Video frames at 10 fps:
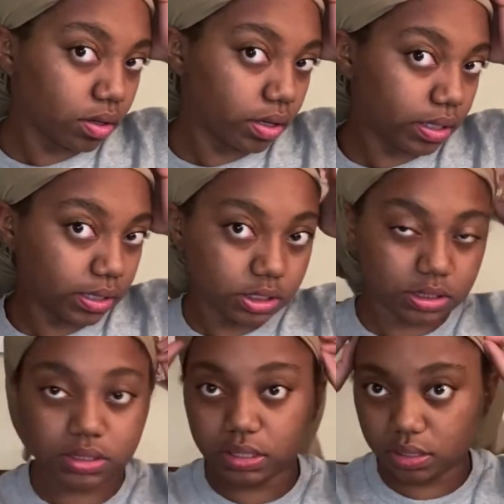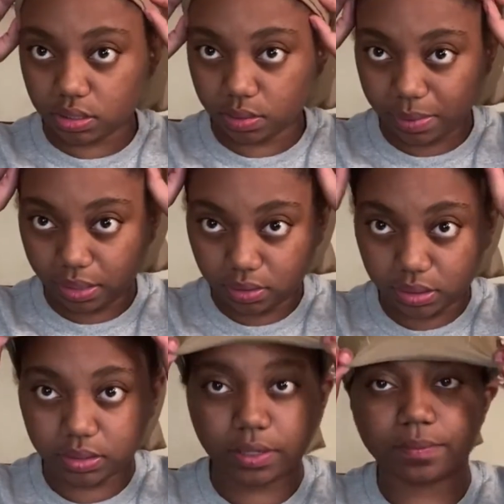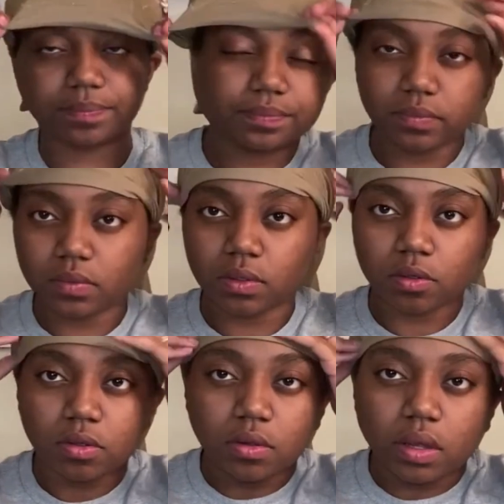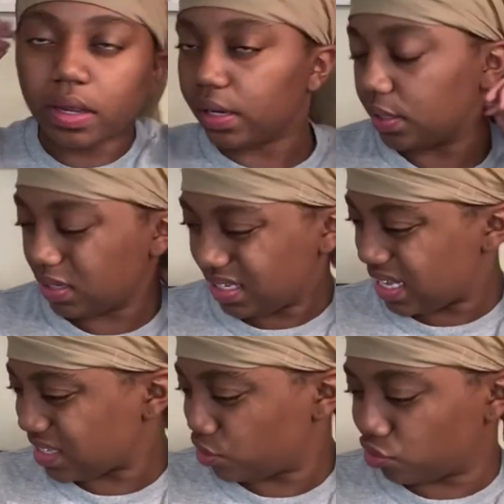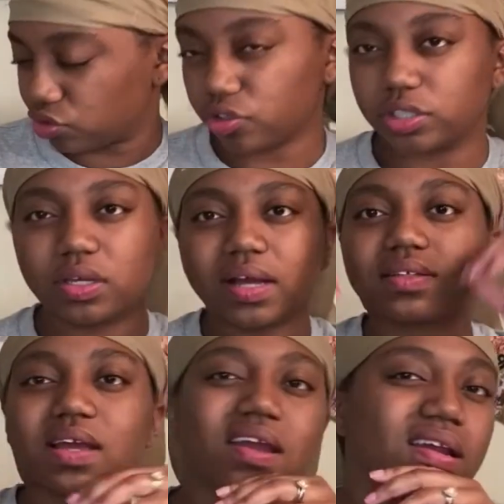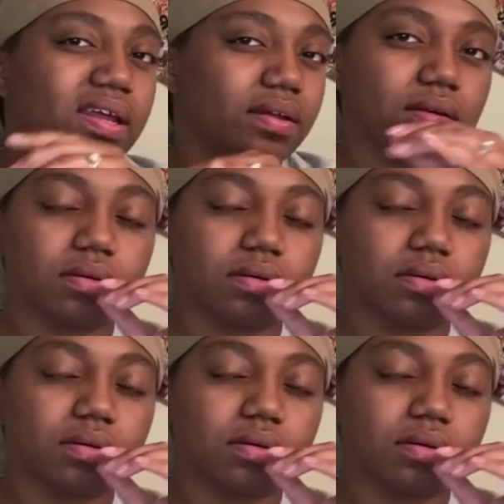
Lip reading: And they just sit in the back like that. And this has a drawstring, so I can tighten it